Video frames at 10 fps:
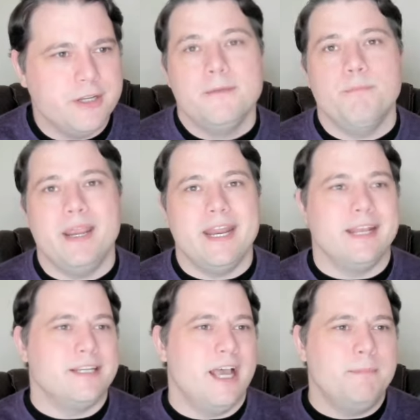
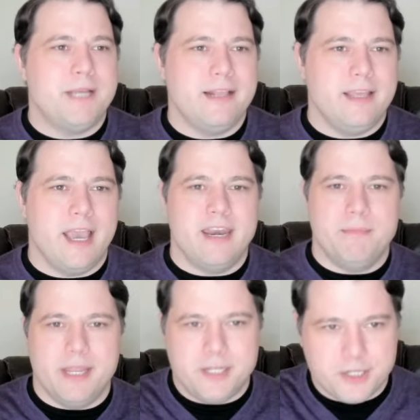Meaning to update the item,
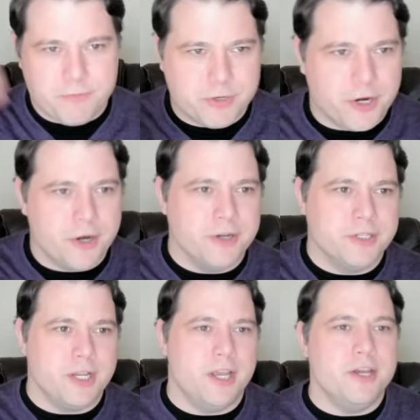it just
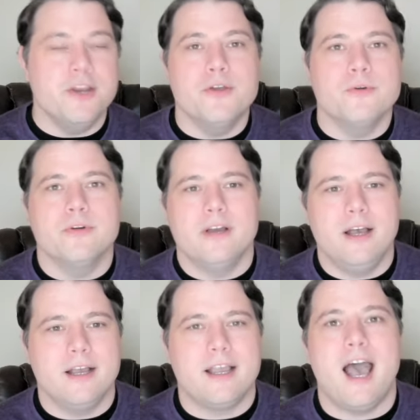returns a new
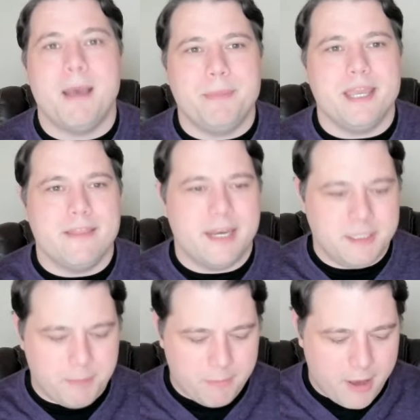copy that has
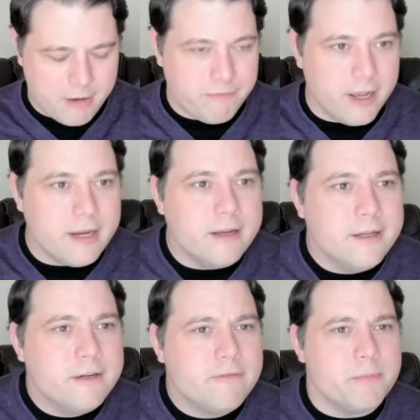been modified
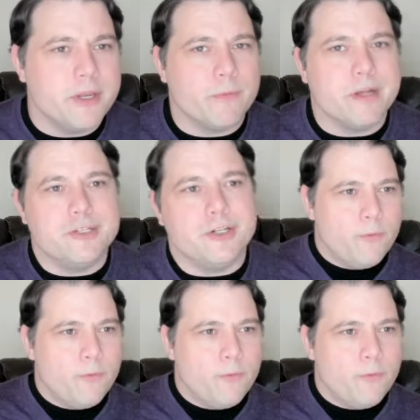from the original.